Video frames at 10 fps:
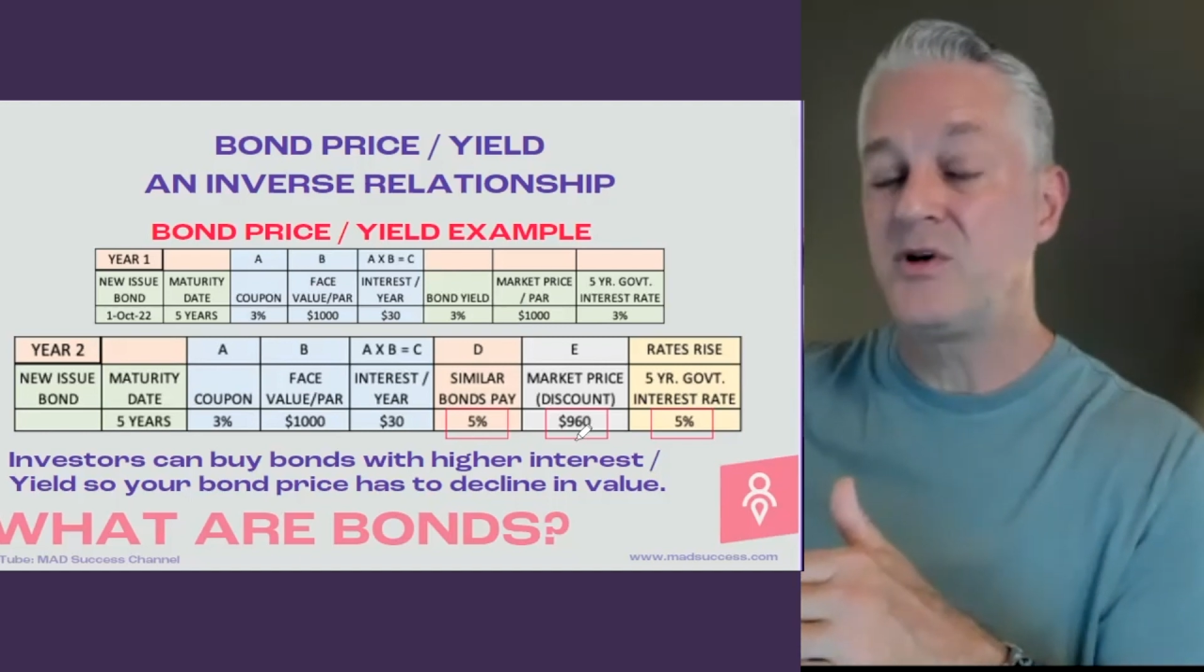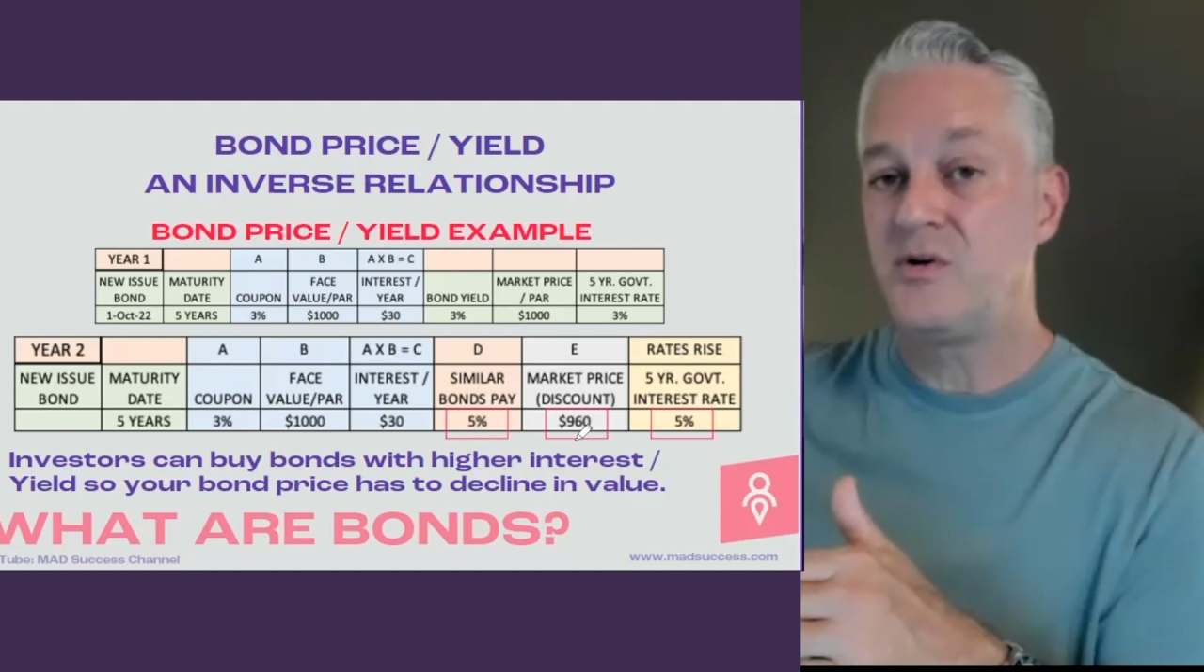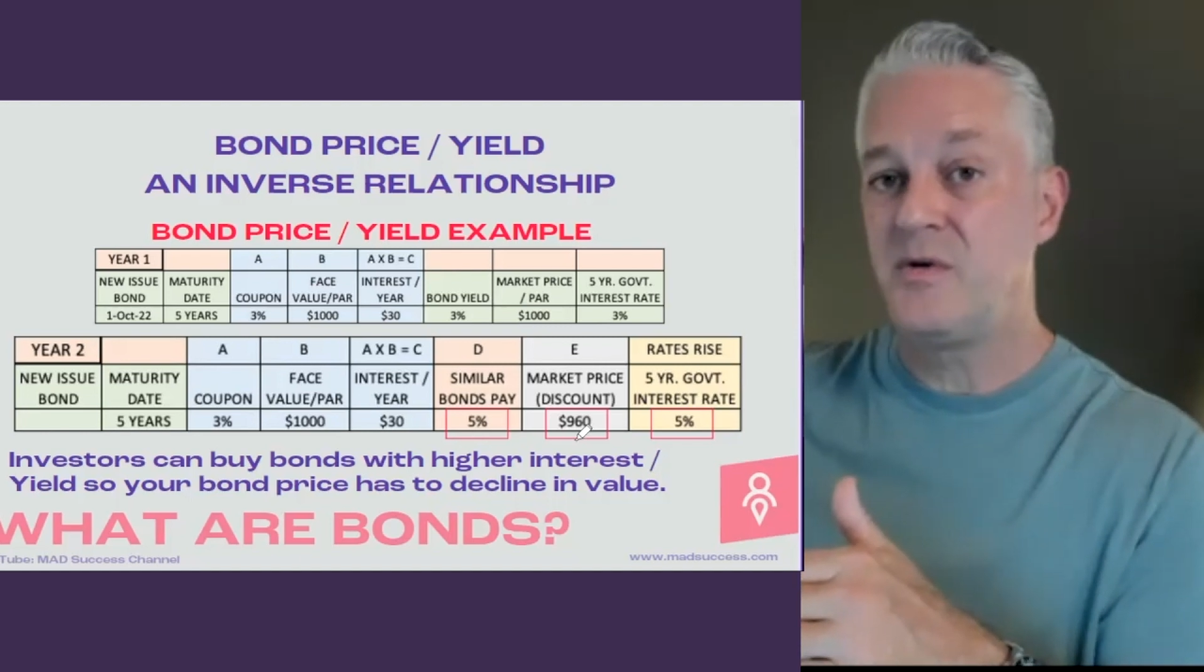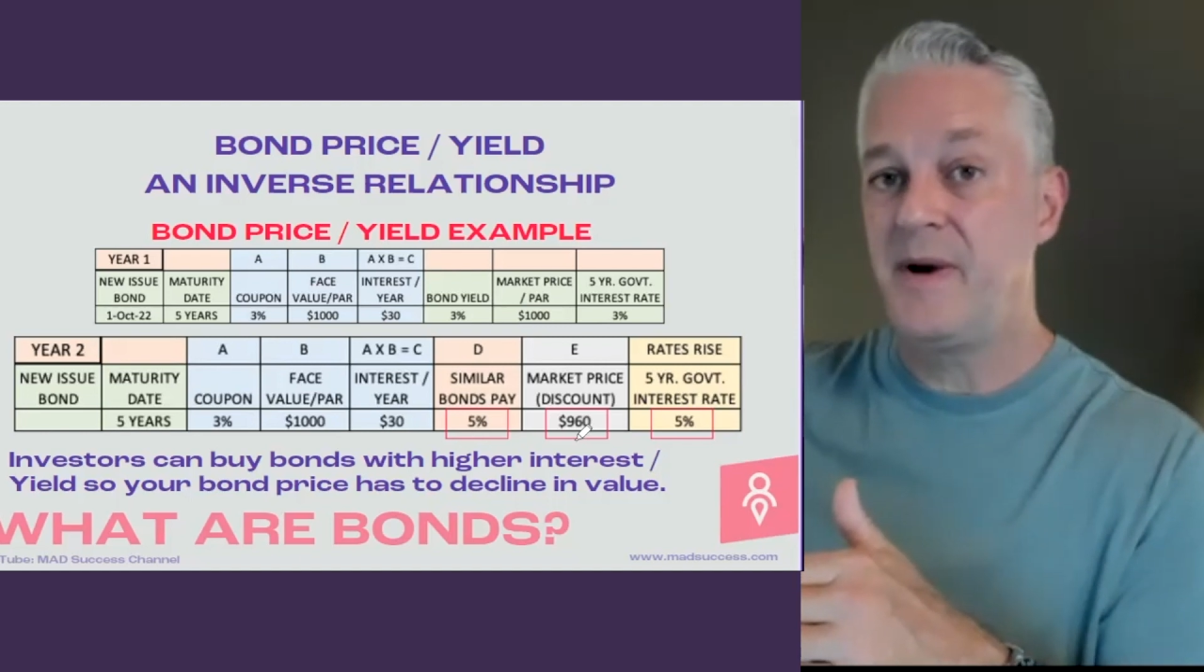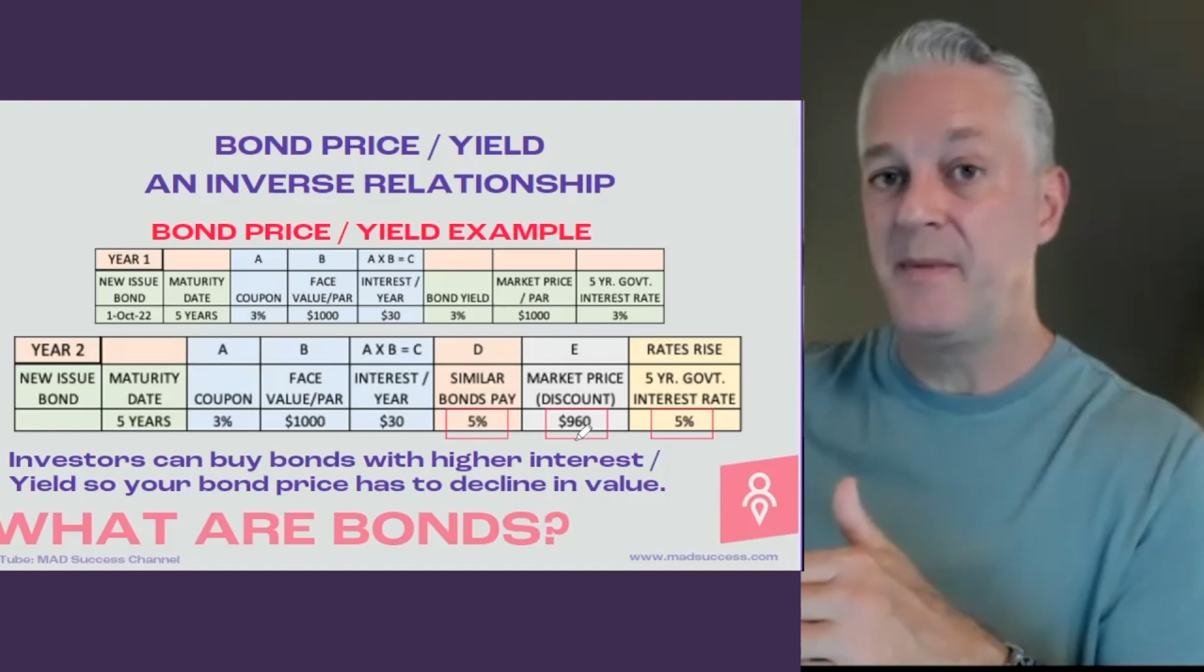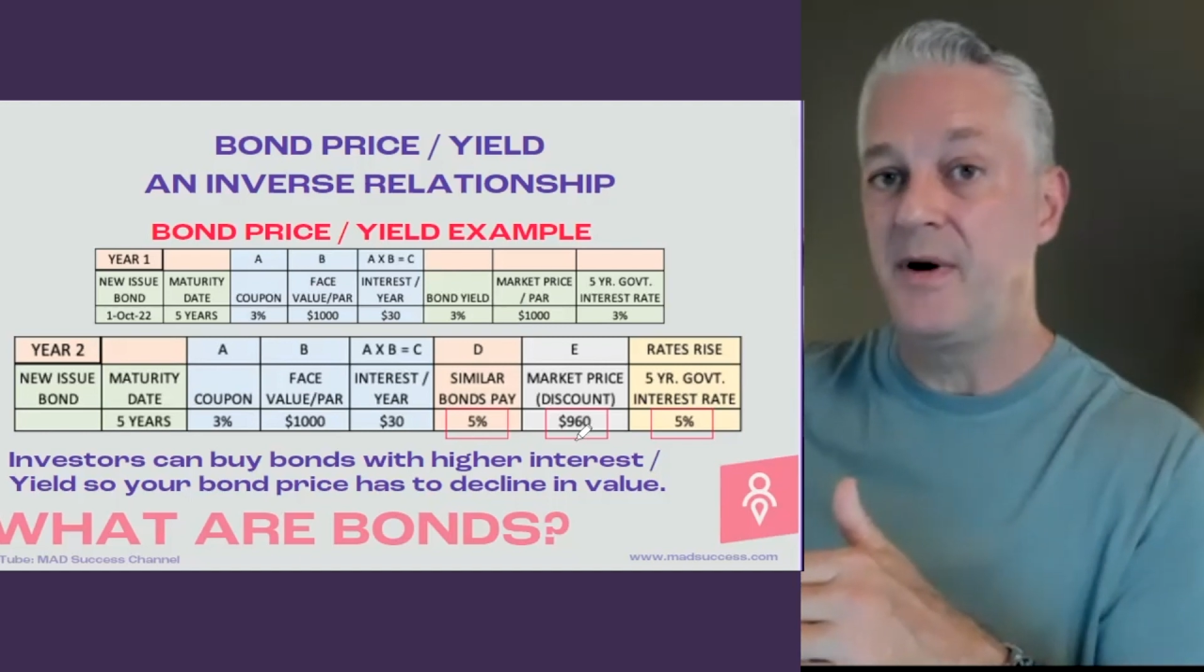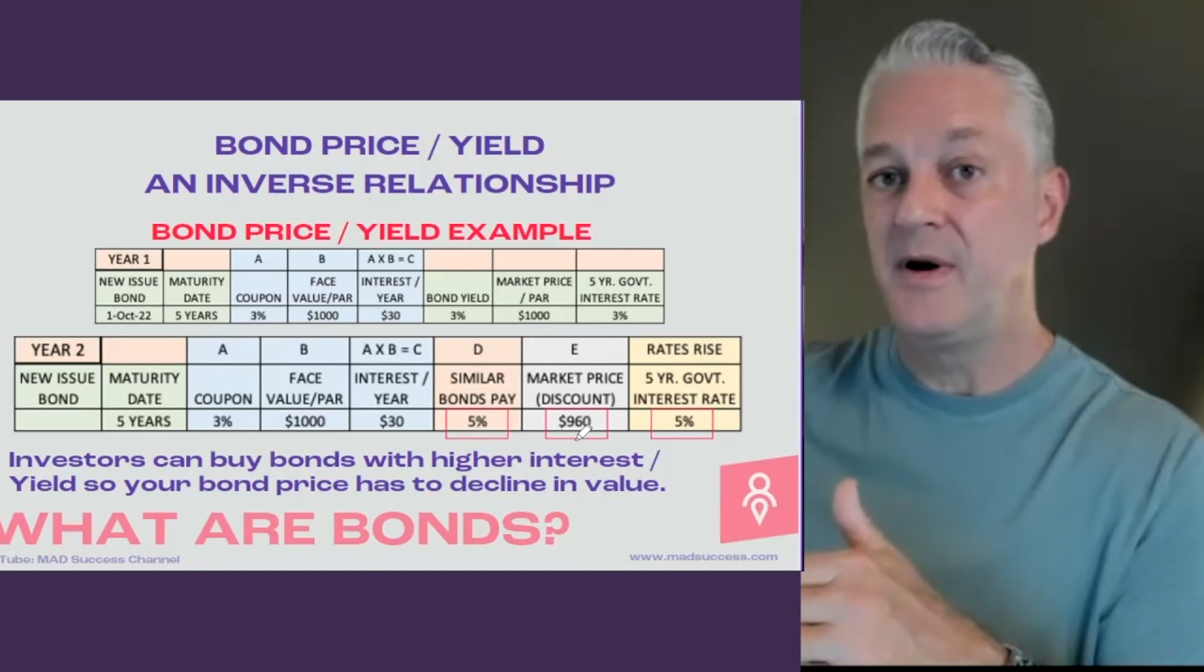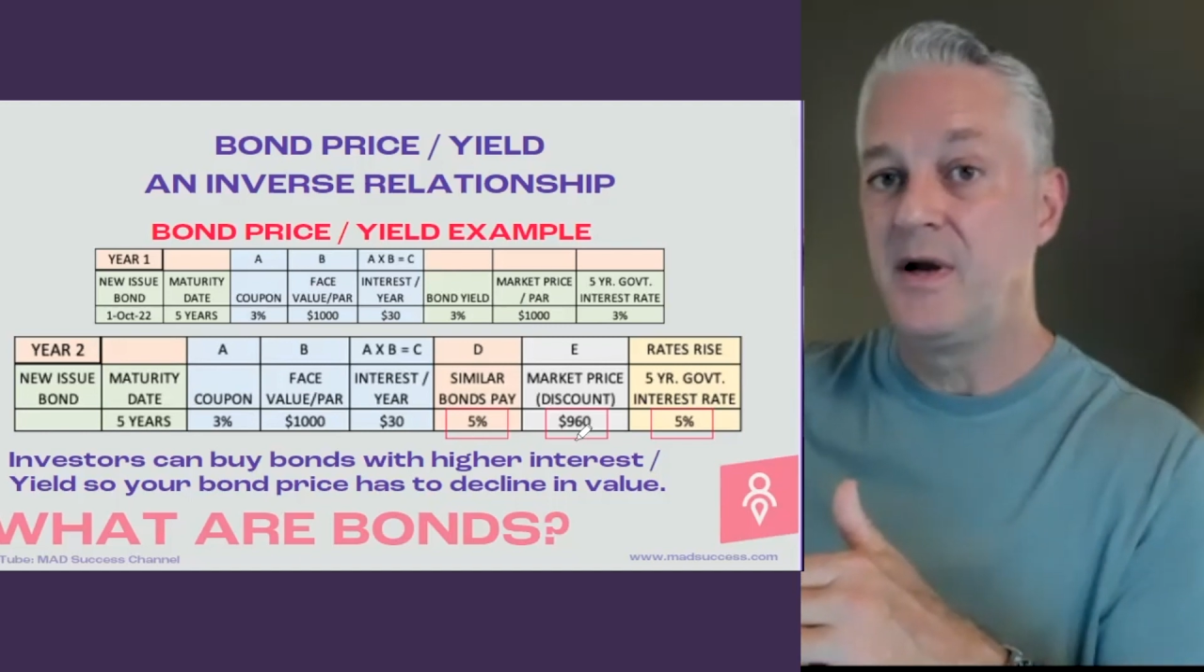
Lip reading: to remember.